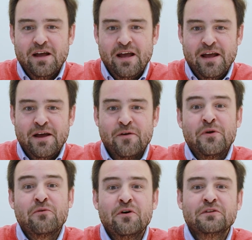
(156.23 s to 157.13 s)

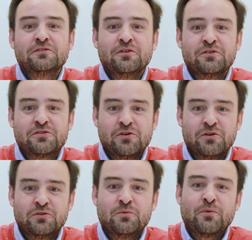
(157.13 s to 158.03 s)
We want
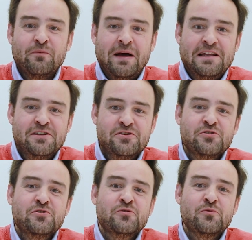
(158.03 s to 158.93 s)
also to provide you